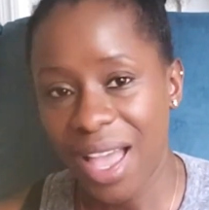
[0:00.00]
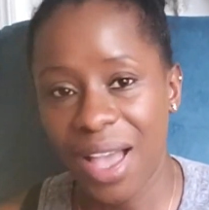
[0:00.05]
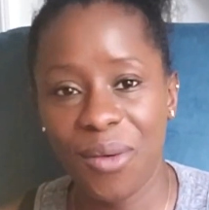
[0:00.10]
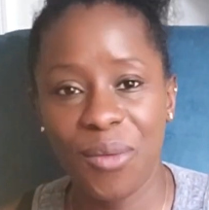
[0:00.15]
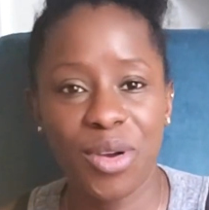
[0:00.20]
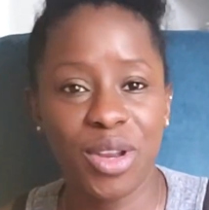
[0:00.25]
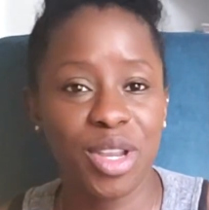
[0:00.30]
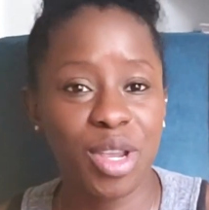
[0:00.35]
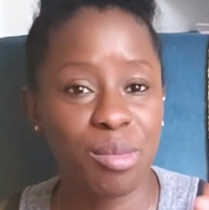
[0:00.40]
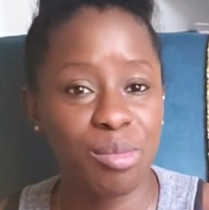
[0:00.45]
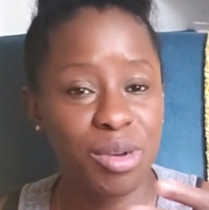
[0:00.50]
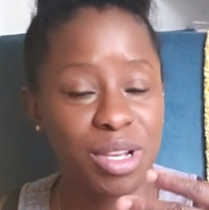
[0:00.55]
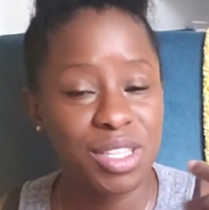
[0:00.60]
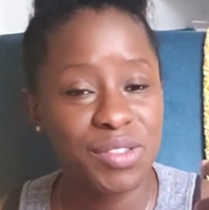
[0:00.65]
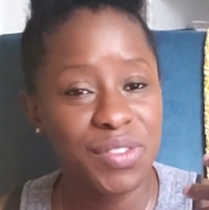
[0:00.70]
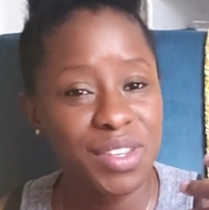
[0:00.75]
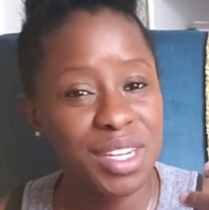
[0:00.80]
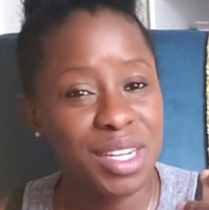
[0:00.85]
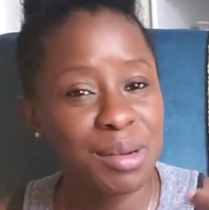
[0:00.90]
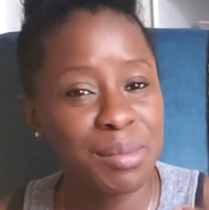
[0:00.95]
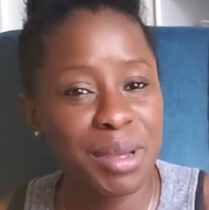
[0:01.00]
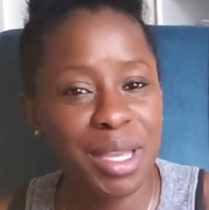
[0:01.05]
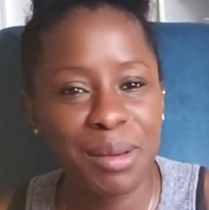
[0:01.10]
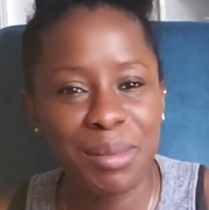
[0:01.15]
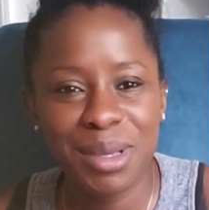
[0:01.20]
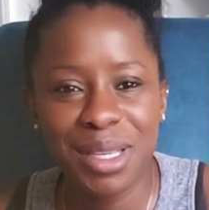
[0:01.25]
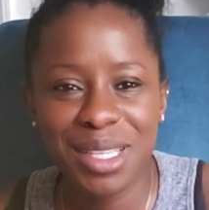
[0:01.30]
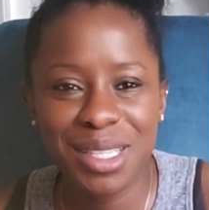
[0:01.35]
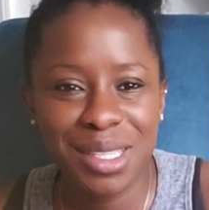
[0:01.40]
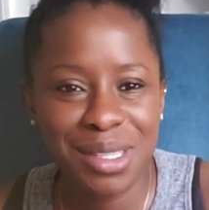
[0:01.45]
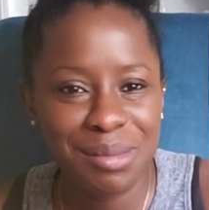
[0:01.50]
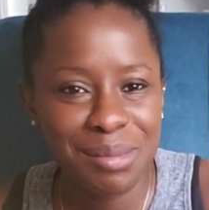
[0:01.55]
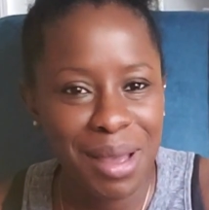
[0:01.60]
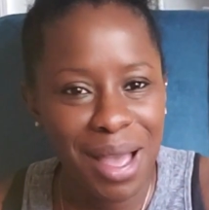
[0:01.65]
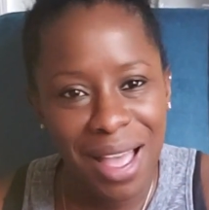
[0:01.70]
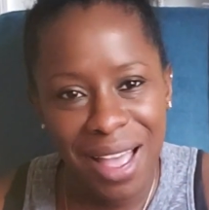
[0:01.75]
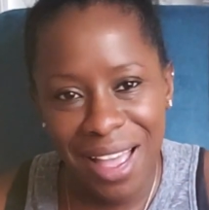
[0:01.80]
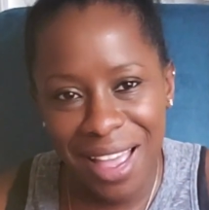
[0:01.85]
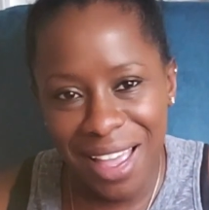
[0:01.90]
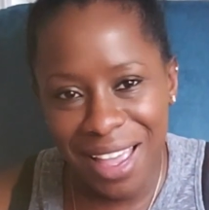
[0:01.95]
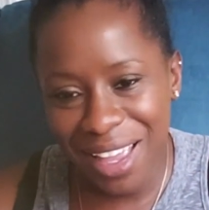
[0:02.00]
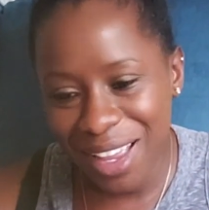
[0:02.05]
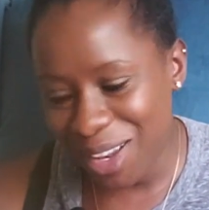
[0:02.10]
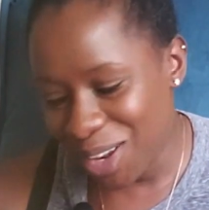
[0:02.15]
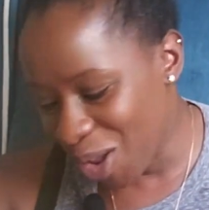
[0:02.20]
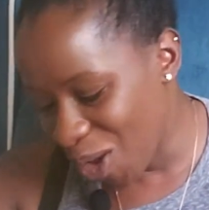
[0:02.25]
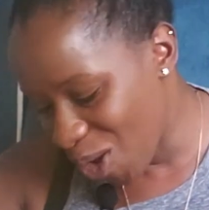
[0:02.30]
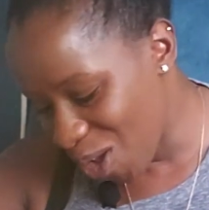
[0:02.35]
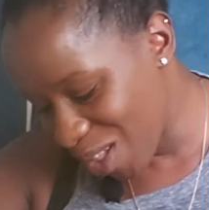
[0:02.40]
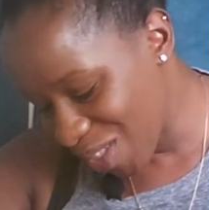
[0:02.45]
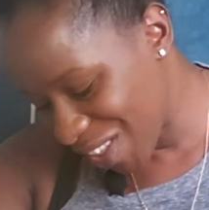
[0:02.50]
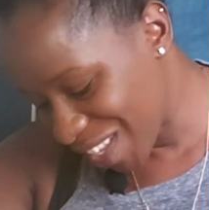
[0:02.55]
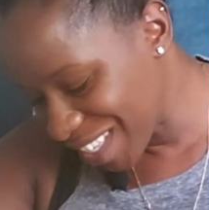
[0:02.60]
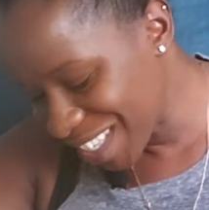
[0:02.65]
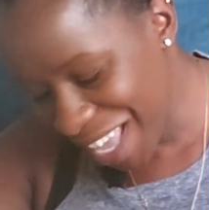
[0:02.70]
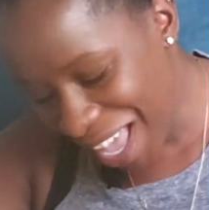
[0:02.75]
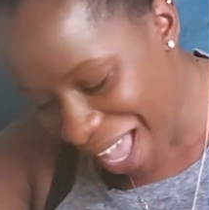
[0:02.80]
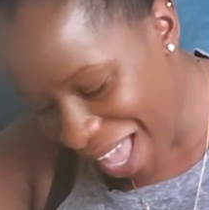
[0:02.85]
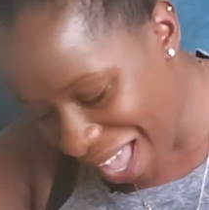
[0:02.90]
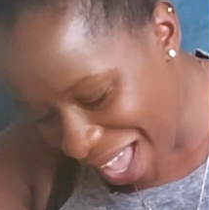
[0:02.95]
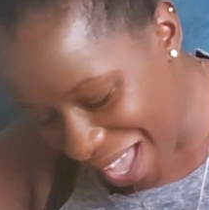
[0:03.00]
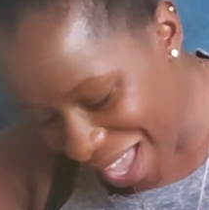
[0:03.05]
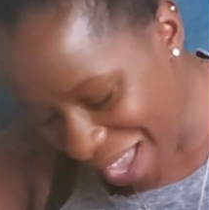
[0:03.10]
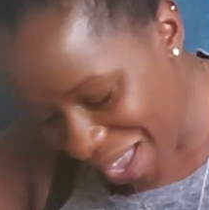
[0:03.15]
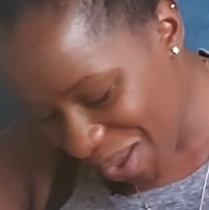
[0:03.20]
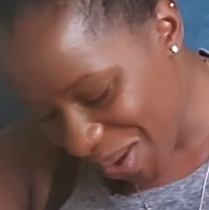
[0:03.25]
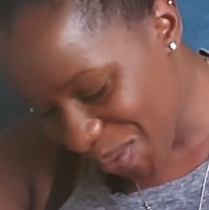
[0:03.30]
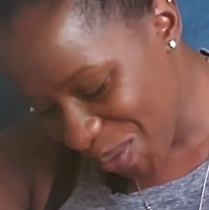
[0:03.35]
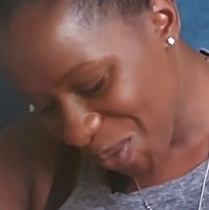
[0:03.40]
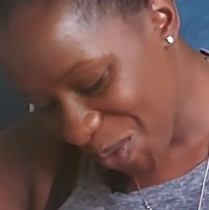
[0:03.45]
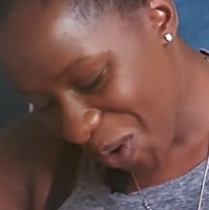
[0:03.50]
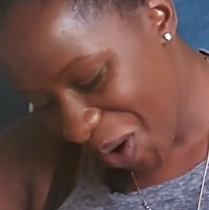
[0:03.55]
When you're breastfeeding baby, smile all the time,